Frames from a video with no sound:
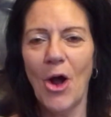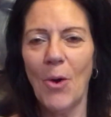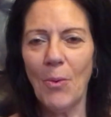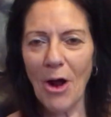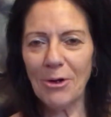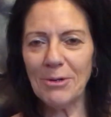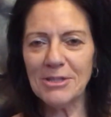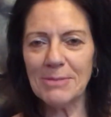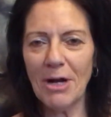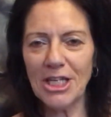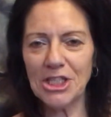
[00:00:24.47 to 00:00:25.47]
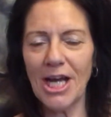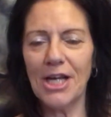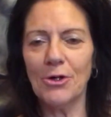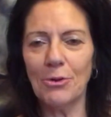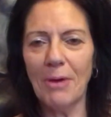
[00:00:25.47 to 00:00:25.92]
Welcome to my
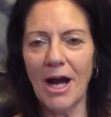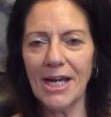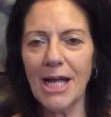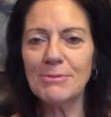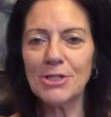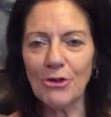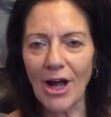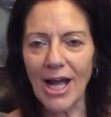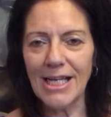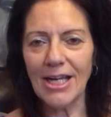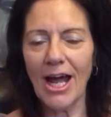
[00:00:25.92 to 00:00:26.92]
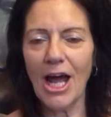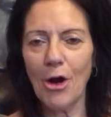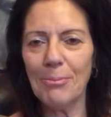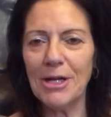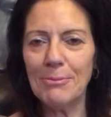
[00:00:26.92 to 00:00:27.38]
channel. My name's Loraine and I
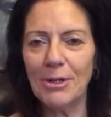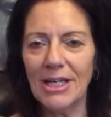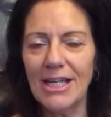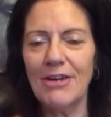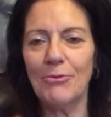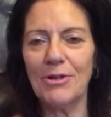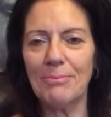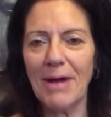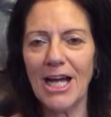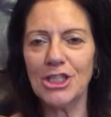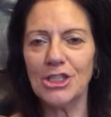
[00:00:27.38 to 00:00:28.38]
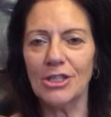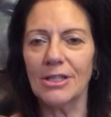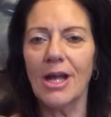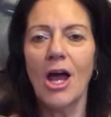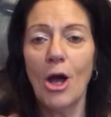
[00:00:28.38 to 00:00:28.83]
help people live with passion,